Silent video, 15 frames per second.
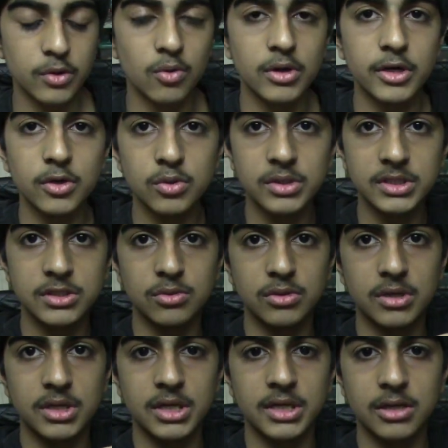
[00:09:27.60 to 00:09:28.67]
want to do is you want
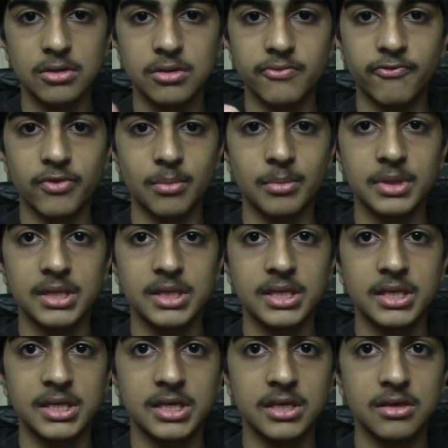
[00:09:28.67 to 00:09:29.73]
to cut out from
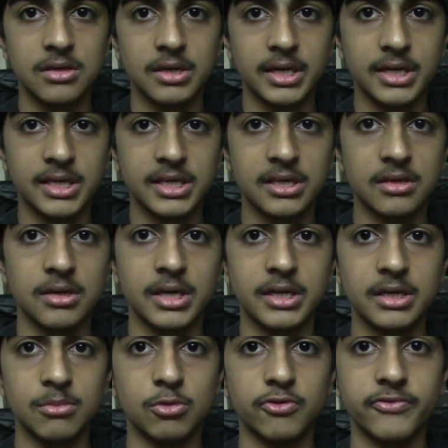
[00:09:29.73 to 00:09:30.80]
here
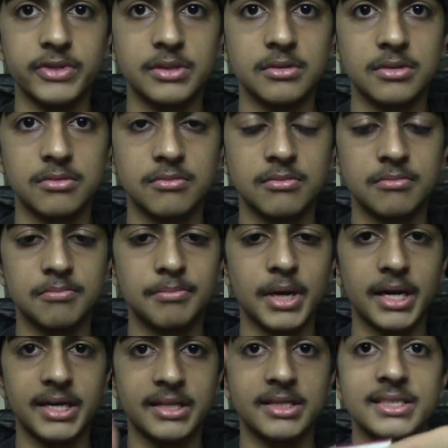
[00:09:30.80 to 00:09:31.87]
and remove the
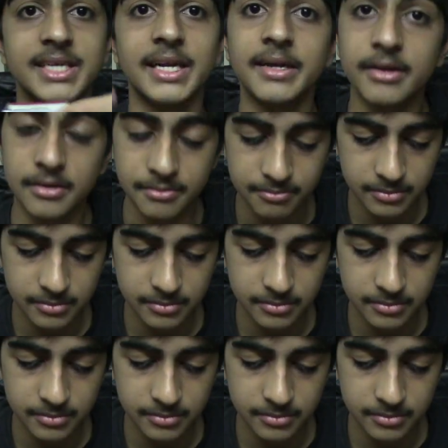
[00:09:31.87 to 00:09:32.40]
part in the center.